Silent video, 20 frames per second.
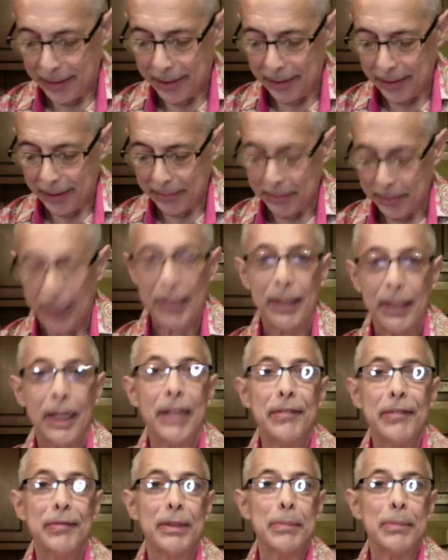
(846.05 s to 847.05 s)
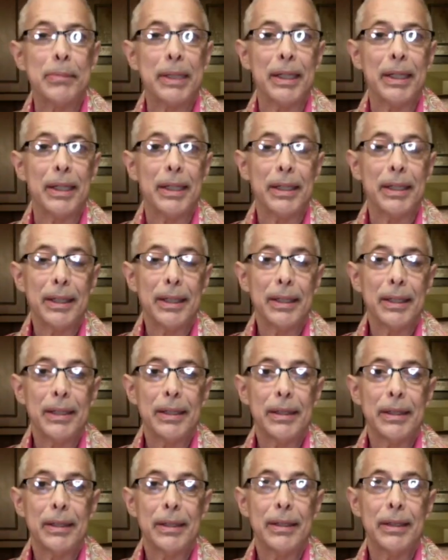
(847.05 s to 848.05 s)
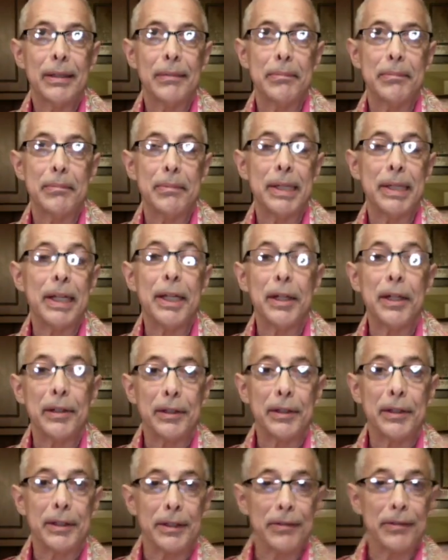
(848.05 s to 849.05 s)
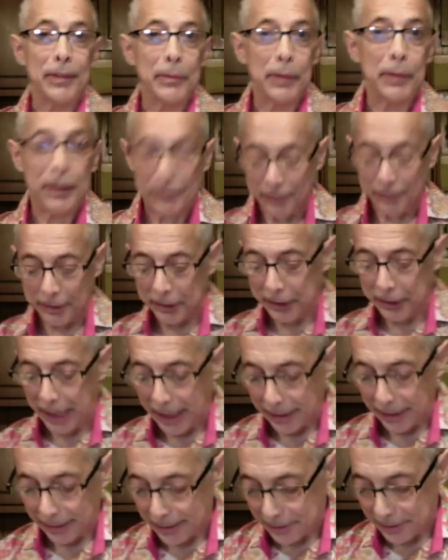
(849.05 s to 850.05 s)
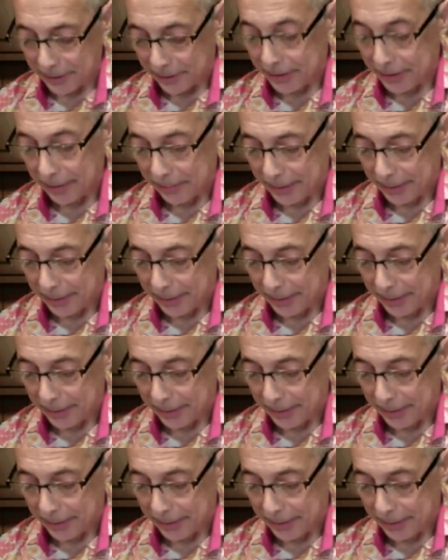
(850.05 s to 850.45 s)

my life would be mediocre if it weren't for shallots, or something